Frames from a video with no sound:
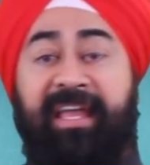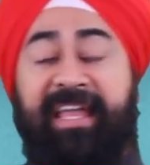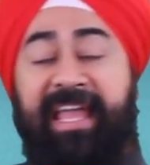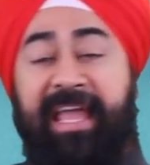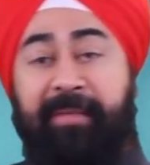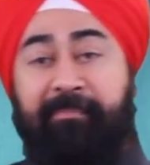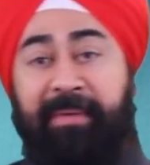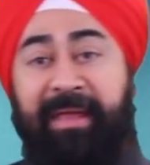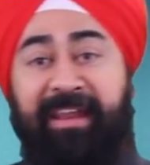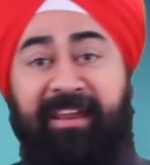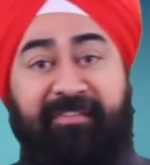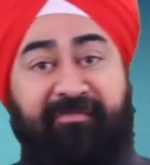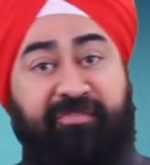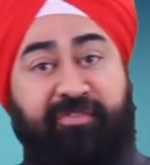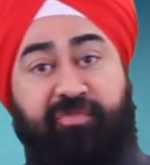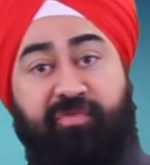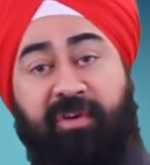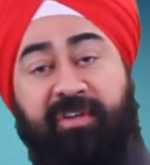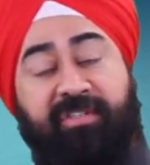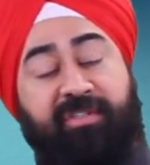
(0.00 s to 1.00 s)
Campaign
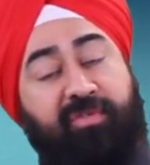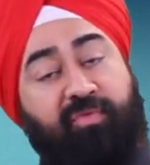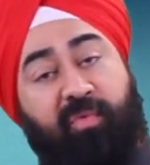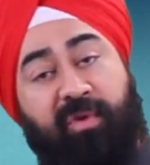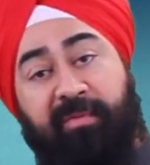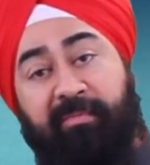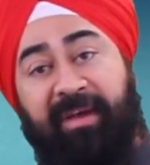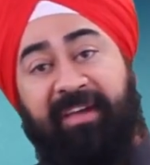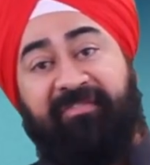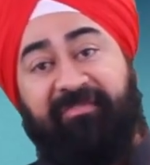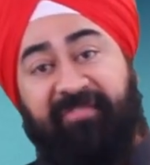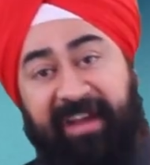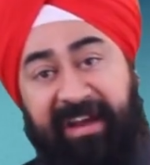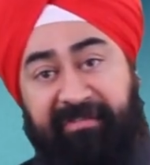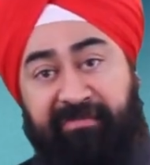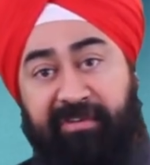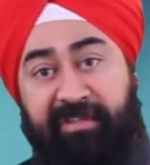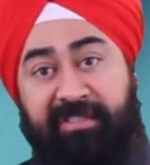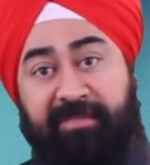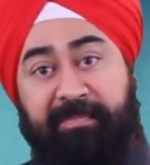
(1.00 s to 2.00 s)
infrastructure is one of my
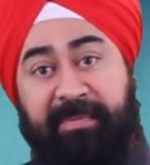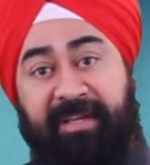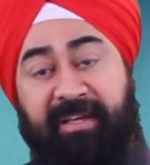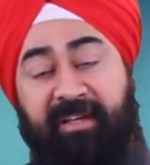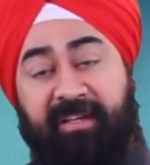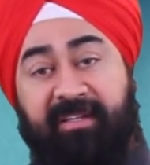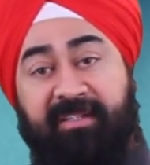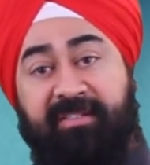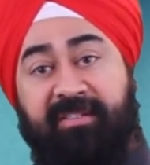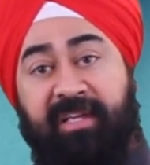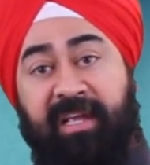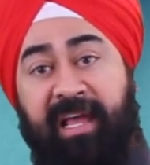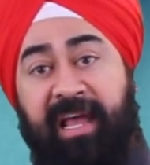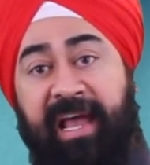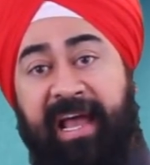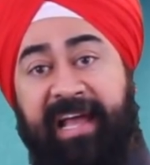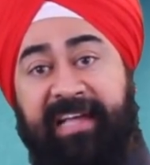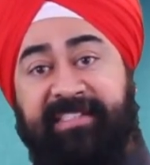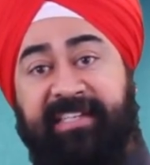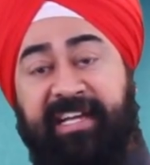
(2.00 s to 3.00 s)
favorites because
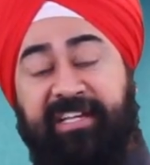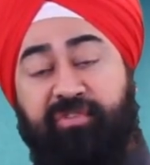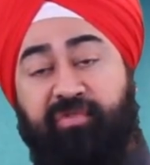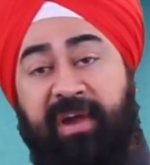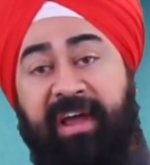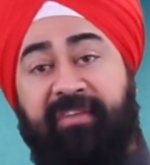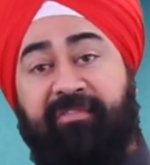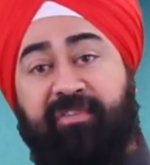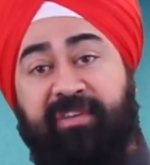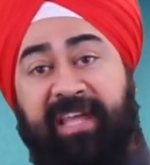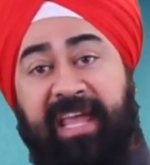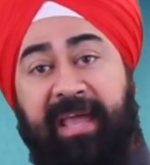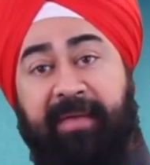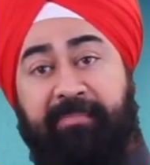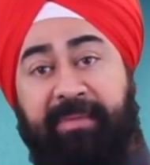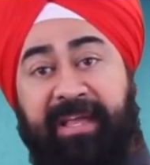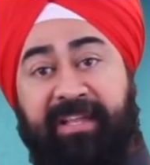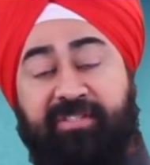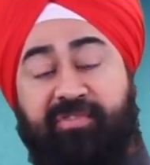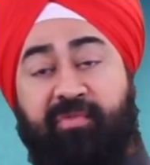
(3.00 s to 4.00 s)
as I traveled
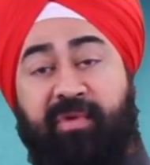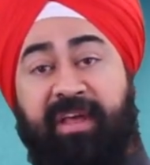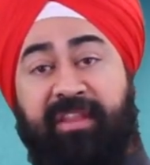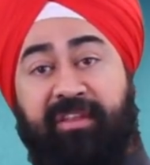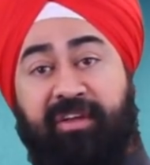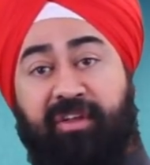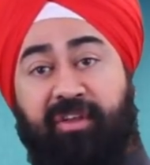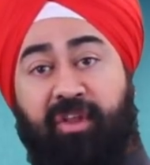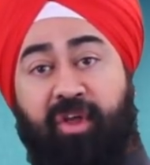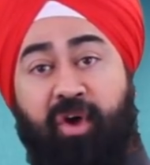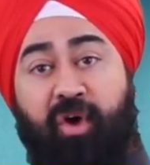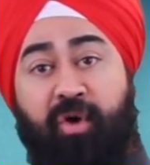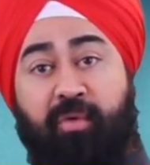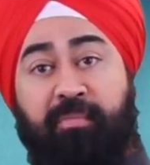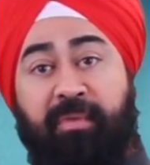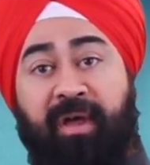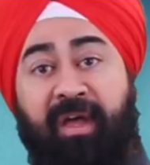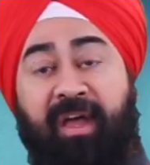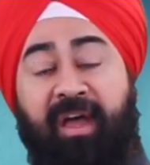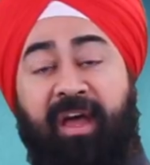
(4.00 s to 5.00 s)
campaigns around the globe,
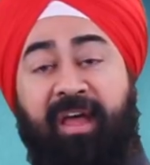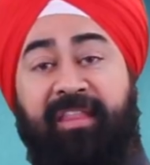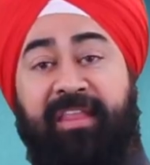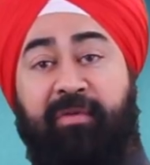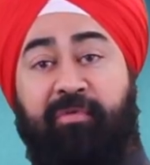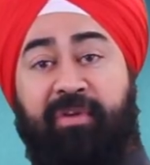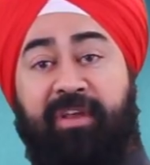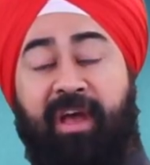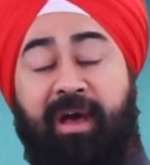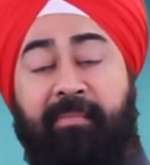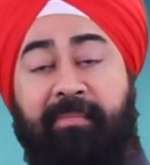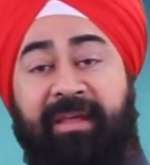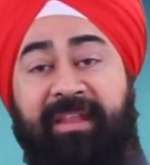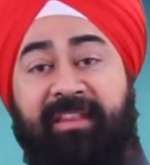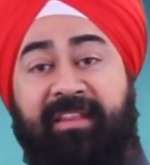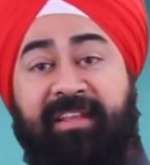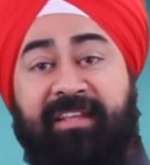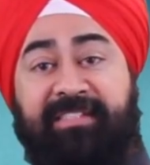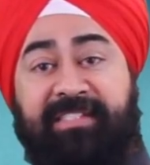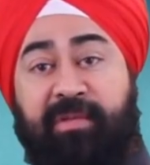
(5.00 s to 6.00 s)
they would come in
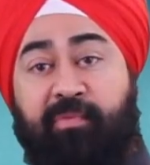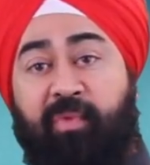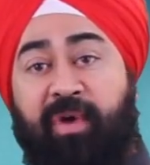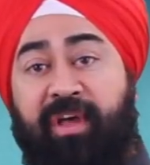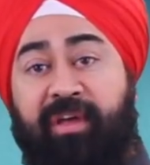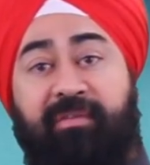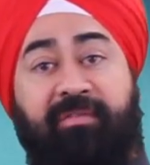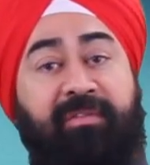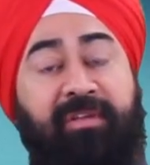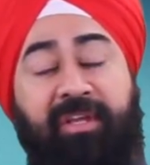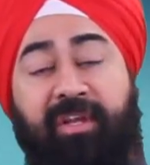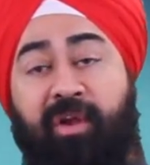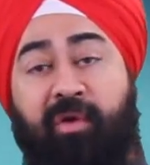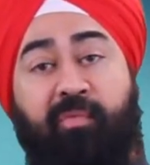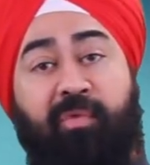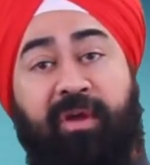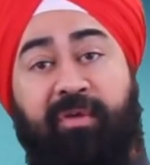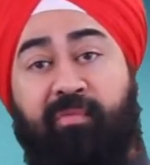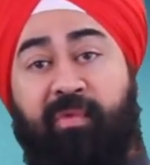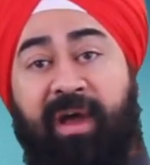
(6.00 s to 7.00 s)
and they said, well, you know
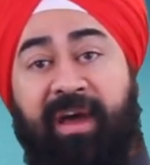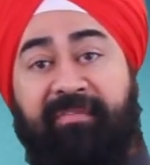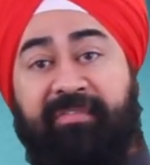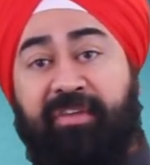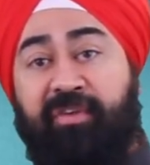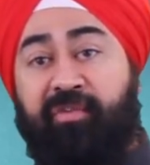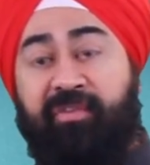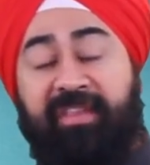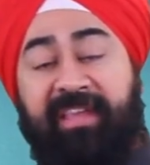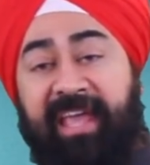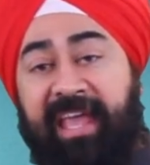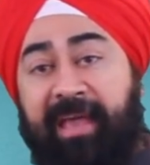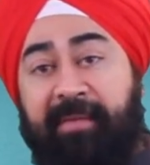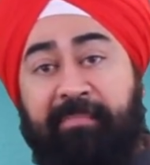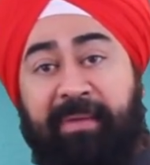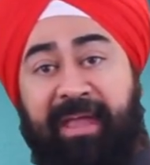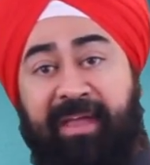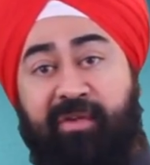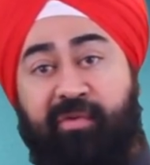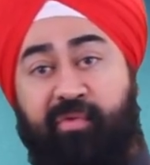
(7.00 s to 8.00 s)
what, Ravi, you're the
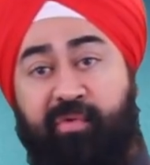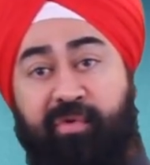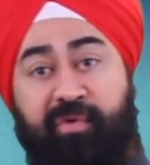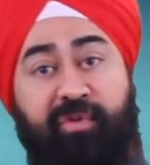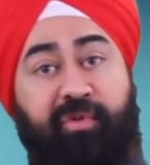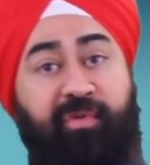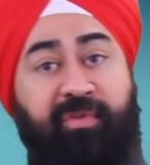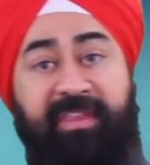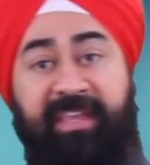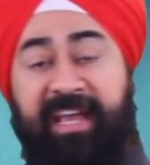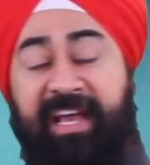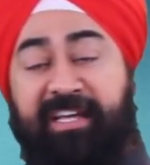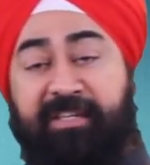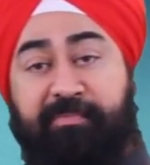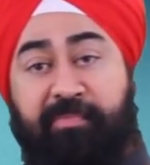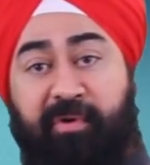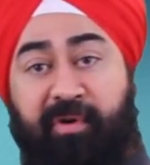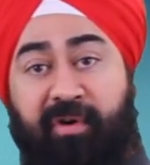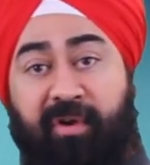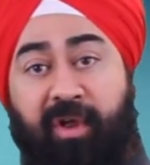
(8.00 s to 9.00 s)
campaign guru, you're the
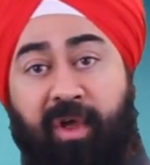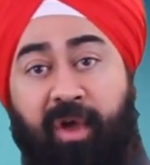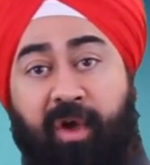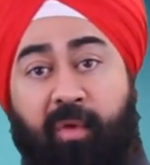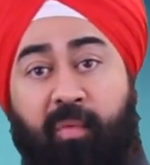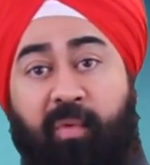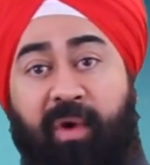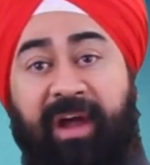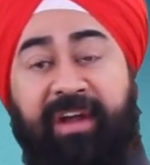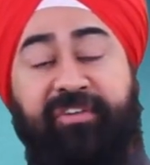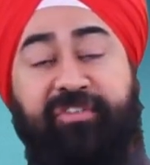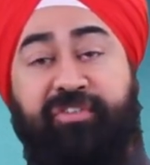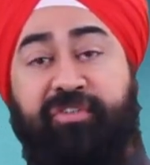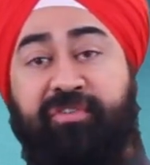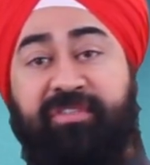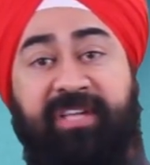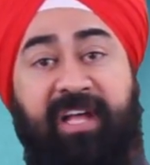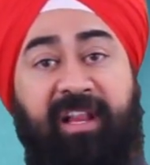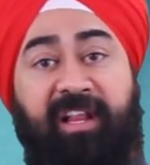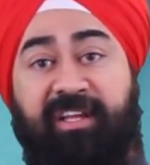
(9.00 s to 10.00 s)
expert. Why don't
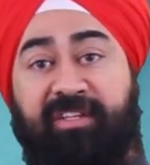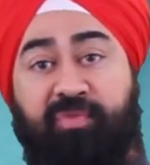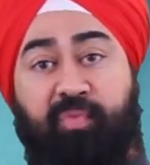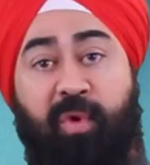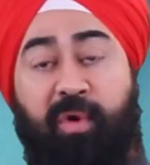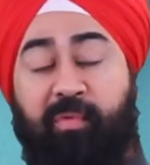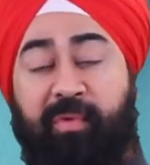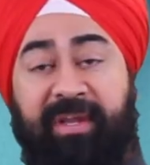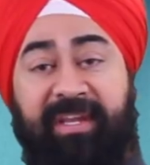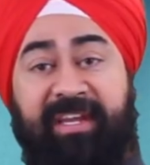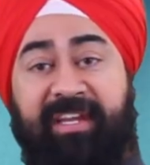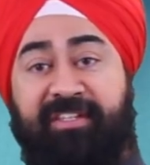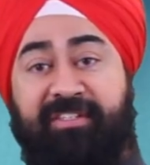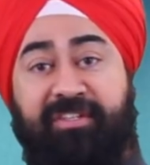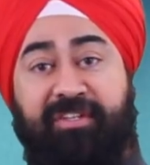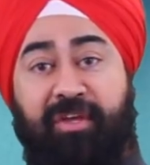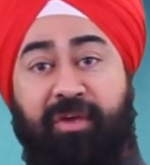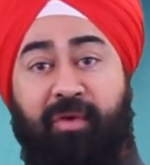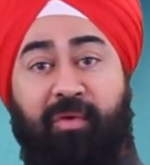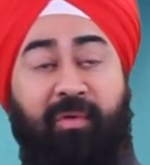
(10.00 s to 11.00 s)
you tell us what we need to
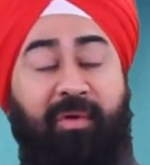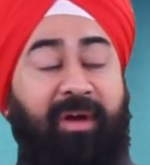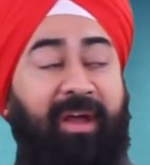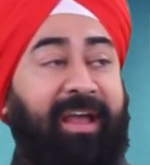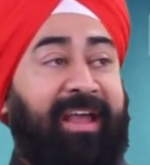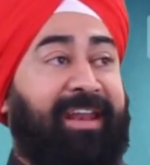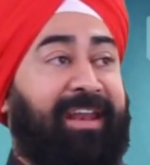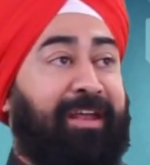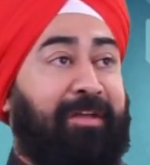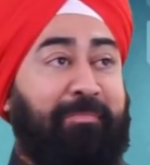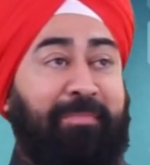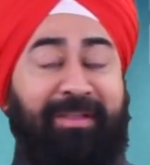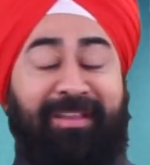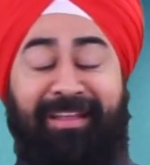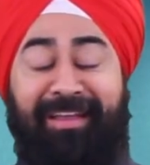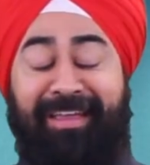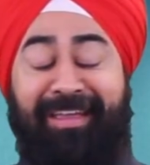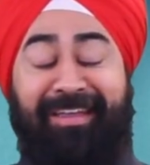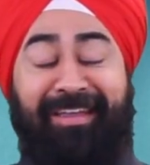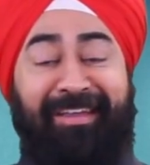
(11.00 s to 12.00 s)
do? And I'd be
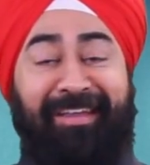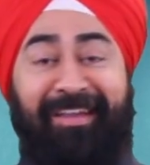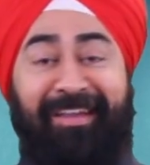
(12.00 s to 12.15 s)
like,